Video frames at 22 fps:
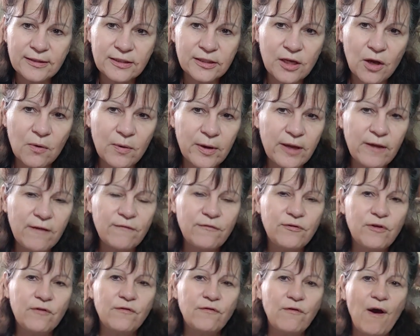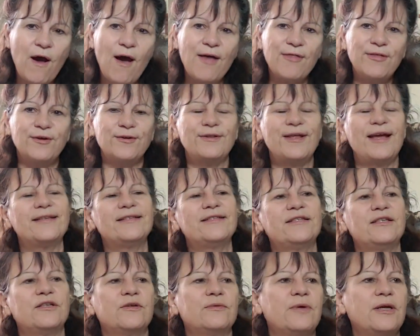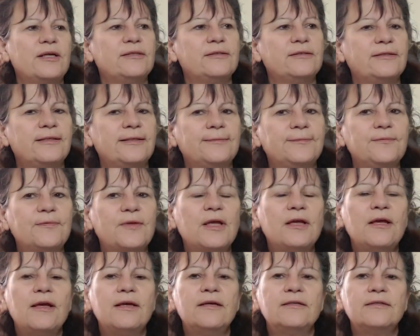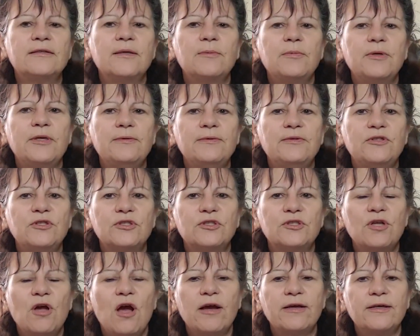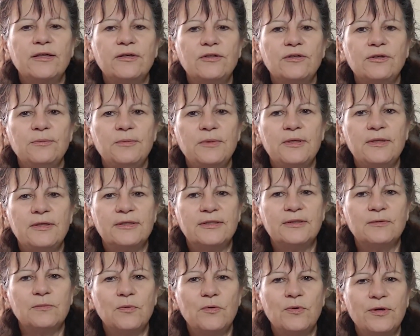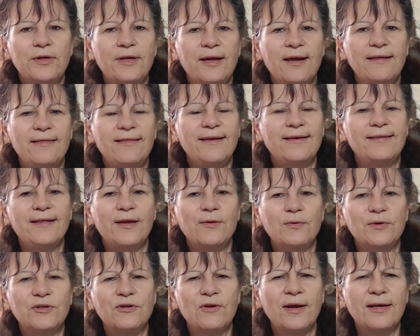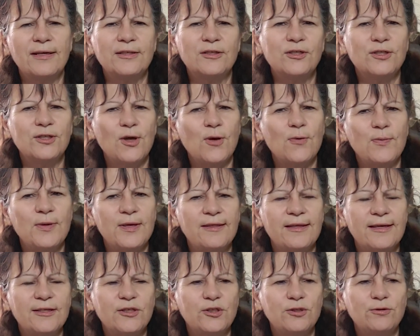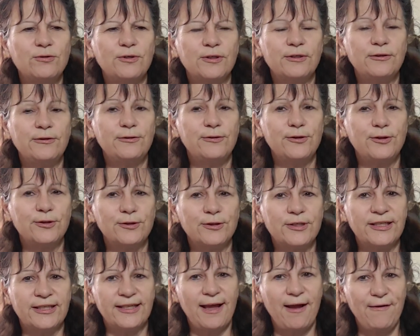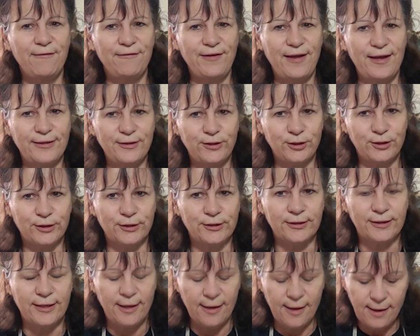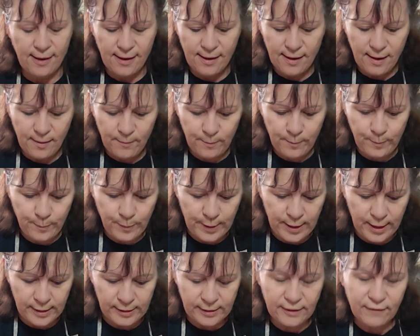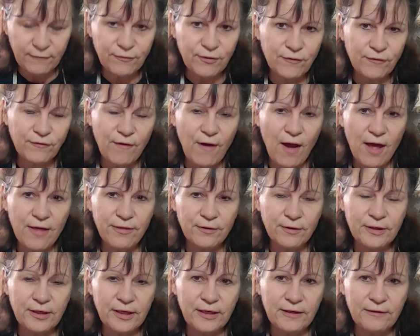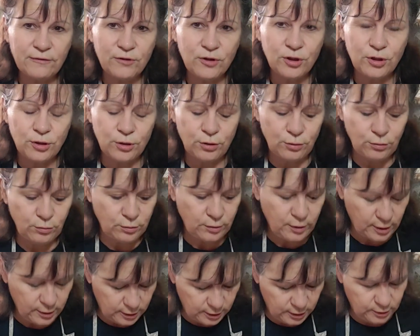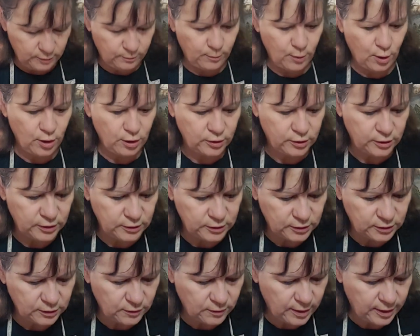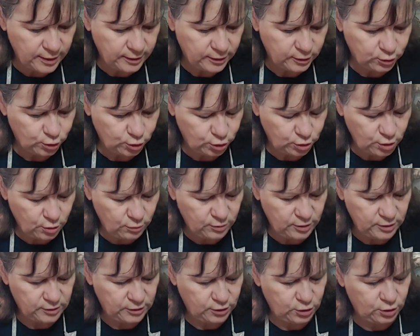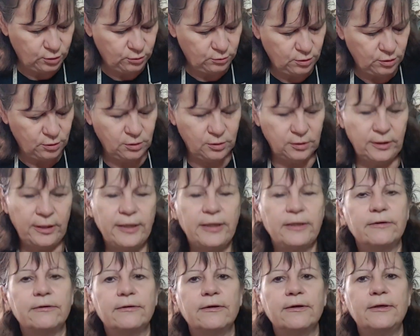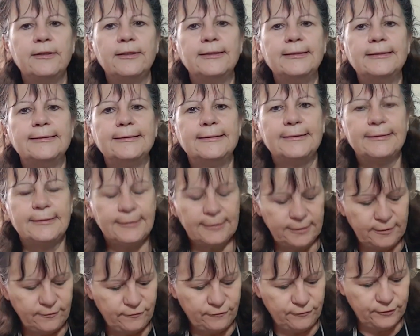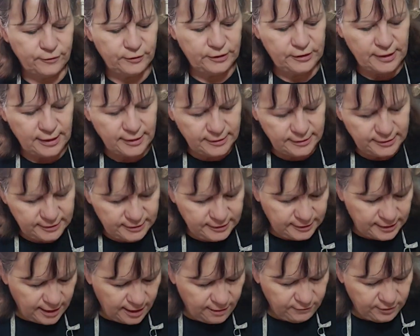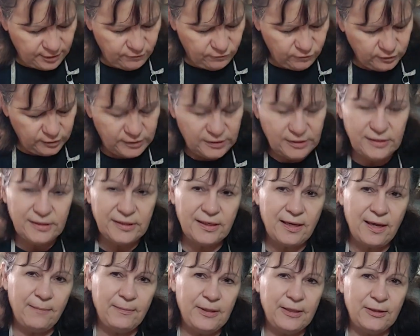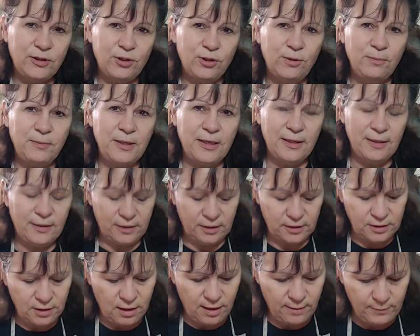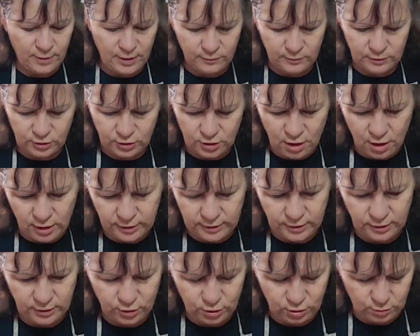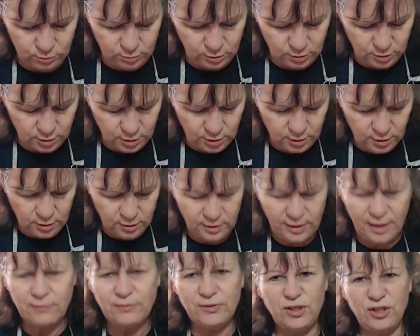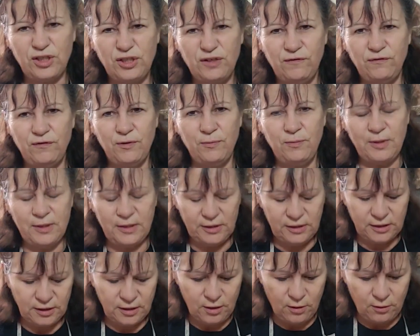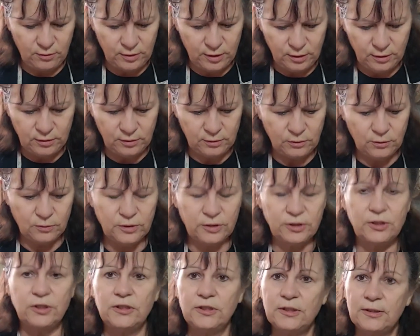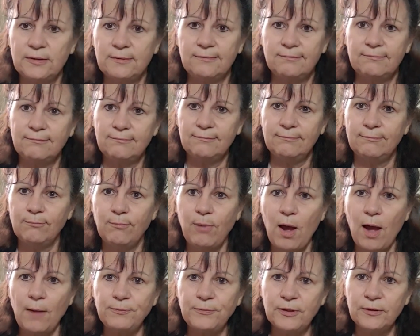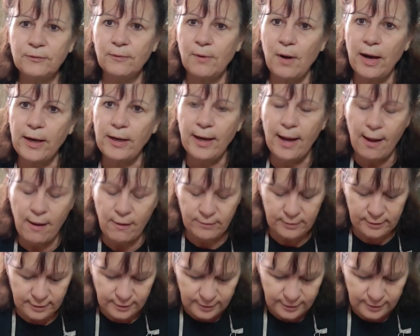so if the father that's interesting somebody was just talking to me this morning i think they were trying to show me that you could lose your salvation but if the father gives you i need to mark this so i can show this to her later the verse i just didn't have any verses coming to me at the time i was talking to her and that was just a few minutes ago here the lord's just popped it right out